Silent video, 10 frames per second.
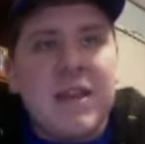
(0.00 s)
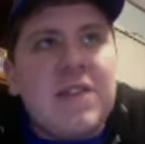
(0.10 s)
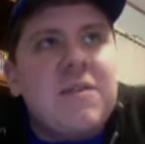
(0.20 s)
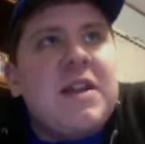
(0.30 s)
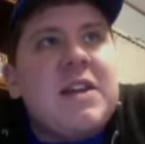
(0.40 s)

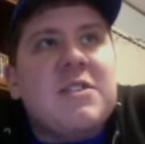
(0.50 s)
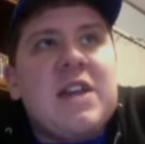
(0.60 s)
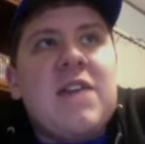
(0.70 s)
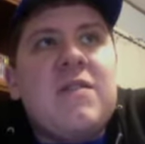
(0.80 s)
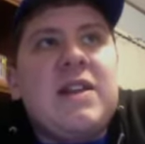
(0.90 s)
you wanna
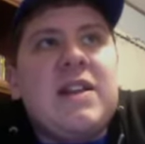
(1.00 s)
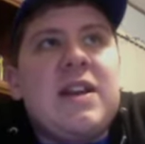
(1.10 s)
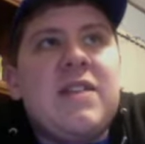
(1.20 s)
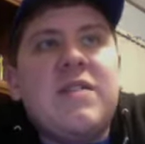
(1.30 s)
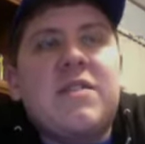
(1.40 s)
actually have it and
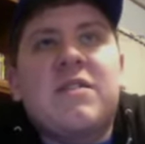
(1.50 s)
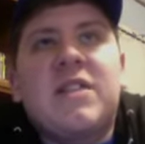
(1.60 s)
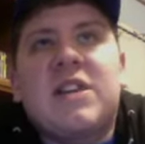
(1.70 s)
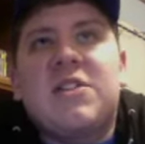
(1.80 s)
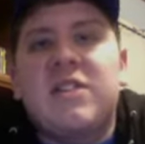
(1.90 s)
have it in your
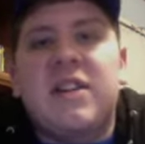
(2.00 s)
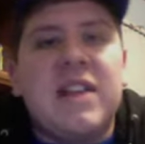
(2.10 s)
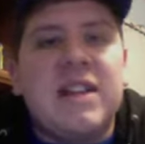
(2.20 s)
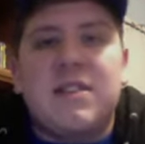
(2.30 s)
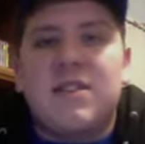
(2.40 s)
collection. And
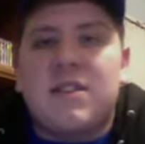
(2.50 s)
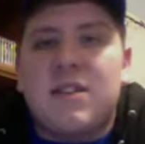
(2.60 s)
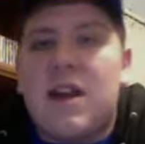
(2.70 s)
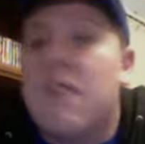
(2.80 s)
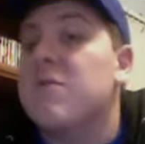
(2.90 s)
that's
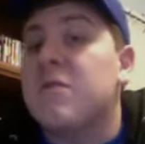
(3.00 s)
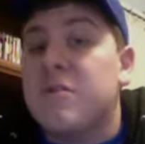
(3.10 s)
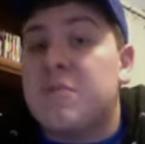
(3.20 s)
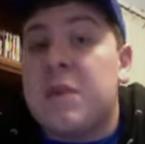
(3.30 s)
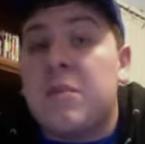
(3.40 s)
I was one of
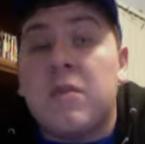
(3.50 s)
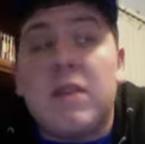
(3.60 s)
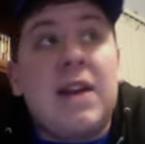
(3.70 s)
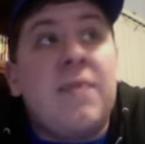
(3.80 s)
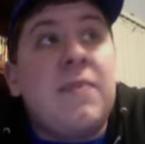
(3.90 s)
those people
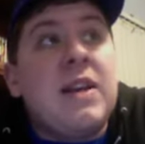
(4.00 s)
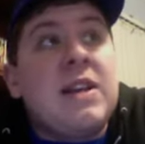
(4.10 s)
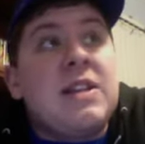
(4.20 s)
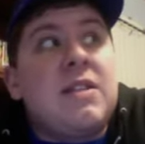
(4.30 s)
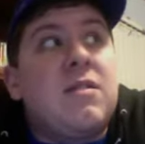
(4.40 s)
that
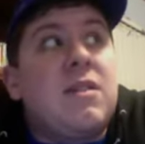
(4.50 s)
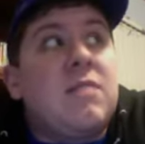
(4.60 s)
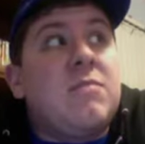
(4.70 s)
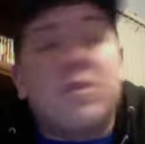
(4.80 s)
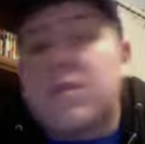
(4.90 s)

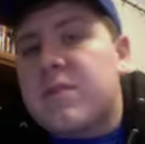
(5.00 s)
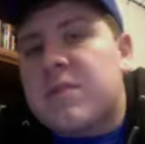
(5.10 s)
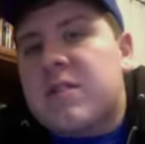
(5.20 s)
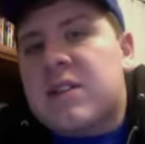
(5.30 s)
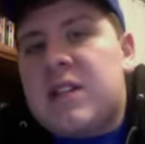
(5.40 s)
I'm still gonna
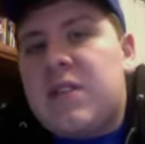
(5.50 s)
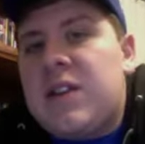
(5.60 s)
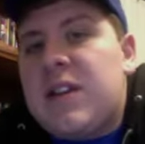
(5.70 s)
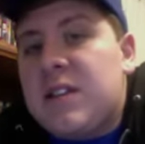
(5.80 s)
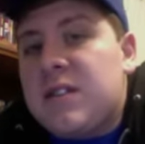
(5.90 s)
collect
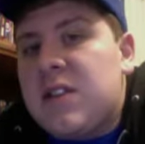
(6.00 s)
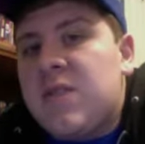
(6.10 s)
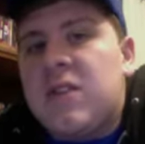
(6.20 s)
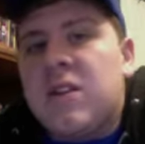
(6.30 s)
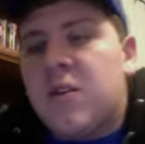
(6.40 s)
DVDs
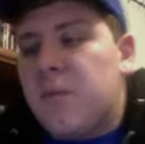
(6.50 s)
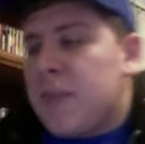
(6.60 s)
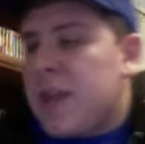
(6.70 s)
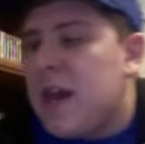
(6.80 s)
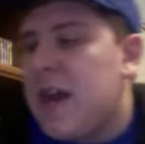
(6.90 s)
even though
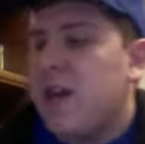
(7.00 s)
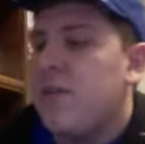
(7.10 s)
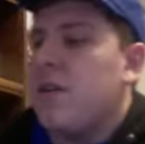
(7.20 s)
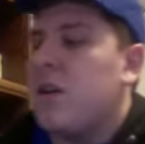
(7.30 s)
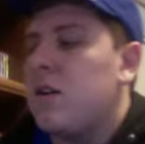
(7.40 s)
I
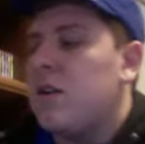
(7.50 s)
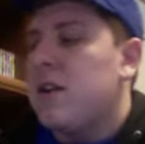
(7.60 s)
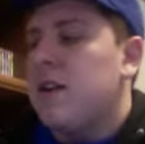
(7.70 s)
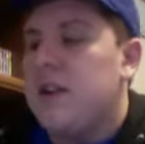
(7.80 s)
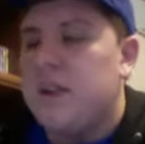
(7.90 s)
have it all
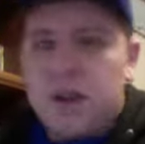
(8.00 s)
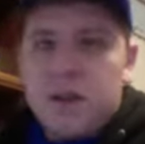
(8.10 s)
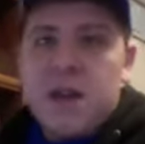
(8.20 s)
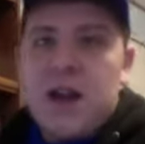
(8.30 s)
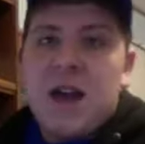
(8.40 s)

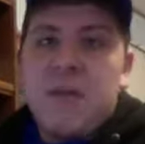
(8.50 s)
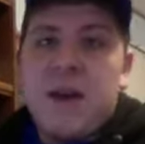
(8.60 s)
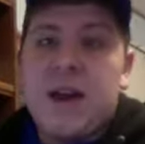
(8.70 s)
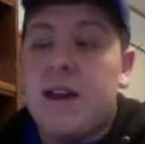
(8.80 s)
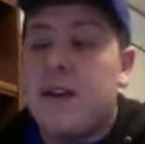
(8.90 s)
on my
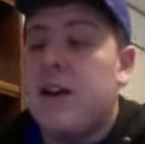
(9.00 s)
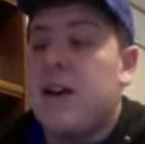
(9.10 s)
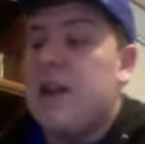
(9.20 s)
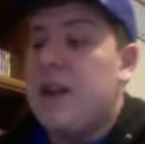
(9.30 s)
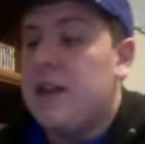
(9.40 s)
iPad.
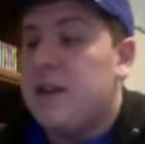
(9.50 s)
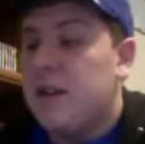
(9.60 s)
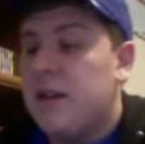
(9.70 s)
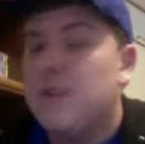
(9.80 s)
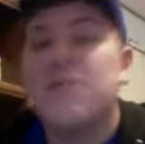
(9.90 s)
And
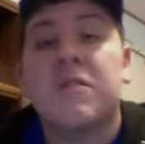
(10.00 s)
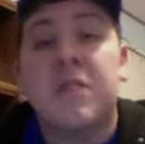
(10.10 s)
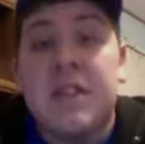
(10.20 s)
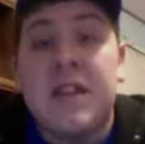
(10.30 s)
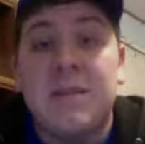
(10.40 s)
another
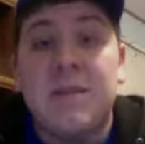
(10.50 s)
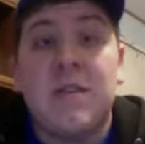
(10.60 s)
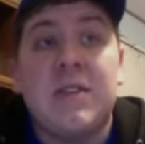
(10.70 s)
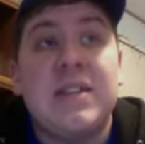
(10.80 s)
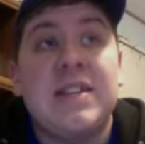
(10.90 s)
good thing
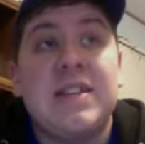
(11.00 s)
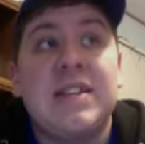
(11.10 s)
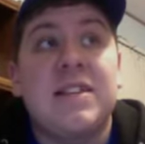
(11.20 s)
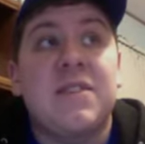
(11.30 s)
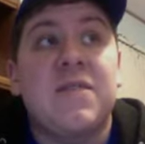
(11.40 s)
about this
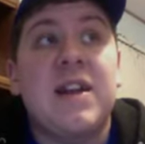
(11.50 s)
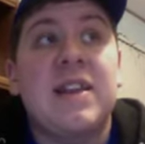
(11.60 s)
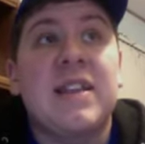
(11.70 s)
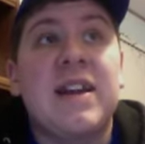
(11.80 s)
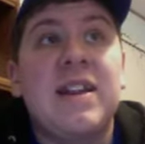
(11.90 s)
is the
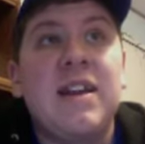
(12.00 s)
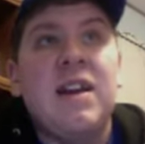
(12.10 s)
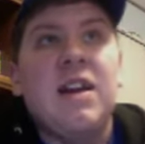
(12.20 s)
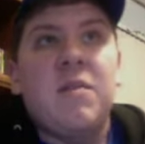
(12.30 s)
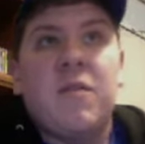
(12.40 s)
fact that
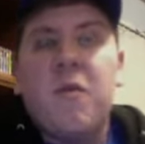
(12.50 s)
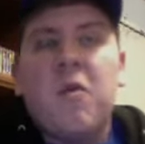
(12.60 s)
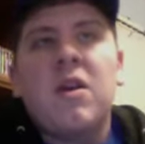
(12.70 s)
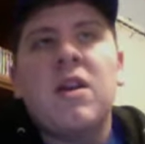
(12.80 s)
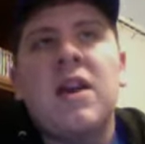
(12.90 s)

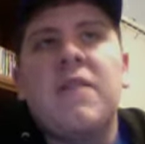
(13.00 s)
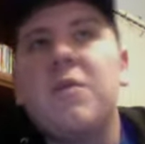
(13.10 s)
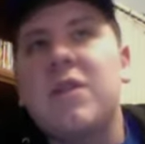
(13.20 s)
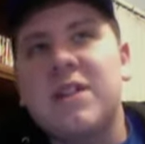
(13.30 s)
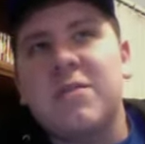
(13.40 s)
before, if
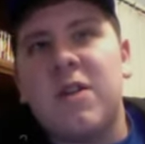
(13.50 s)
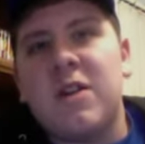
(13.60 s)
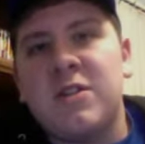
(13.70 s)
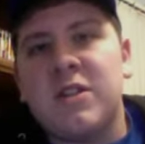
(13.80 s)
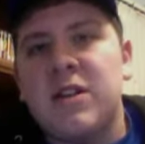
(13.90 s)
you wanted to
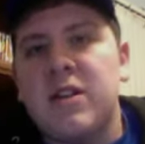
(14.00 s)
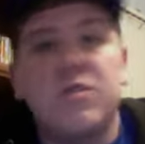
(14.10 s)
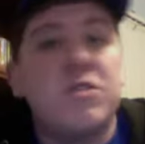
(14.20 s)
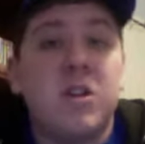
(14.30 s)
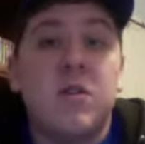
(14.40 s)
watch,
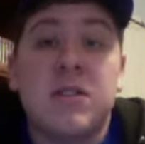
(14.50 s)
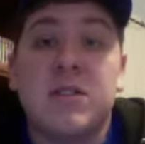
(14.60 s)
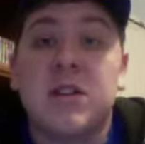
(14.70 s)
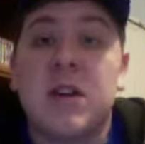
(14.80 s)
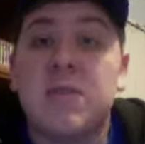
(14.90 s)
a show on
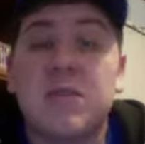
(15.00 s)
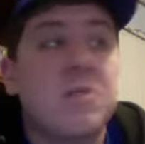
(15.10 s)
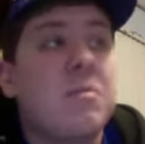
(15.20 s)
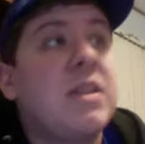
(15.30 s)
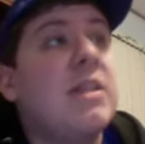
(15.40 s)
Skype or
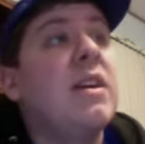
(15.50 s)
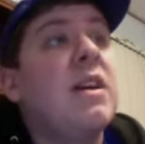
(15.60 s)
something,